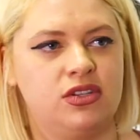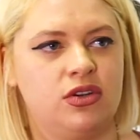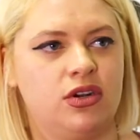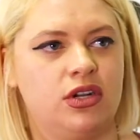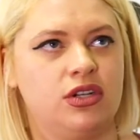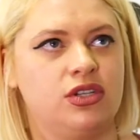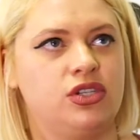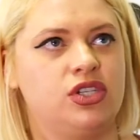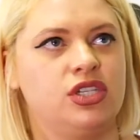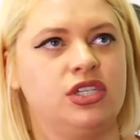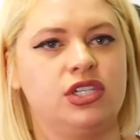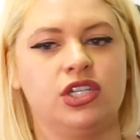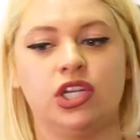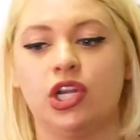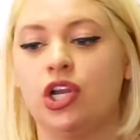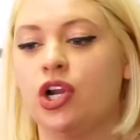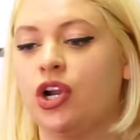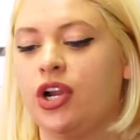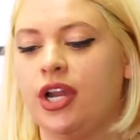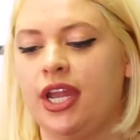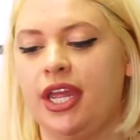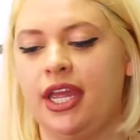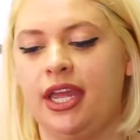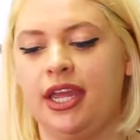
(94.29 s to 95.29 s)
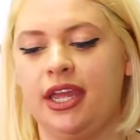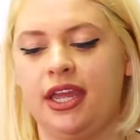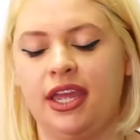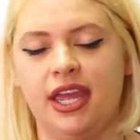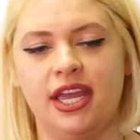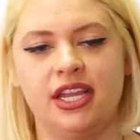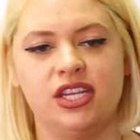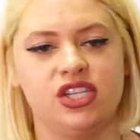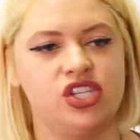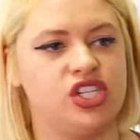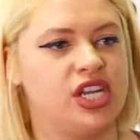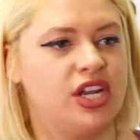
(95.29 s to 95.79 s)
or just learning
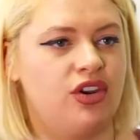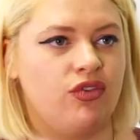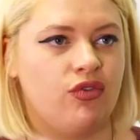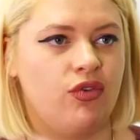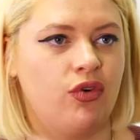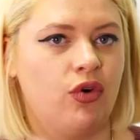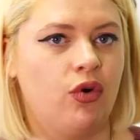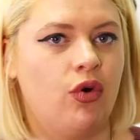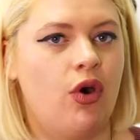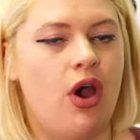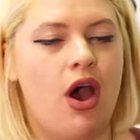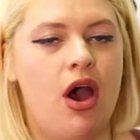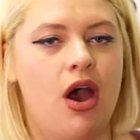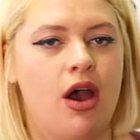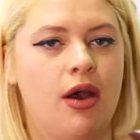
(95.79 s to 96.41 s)
in general.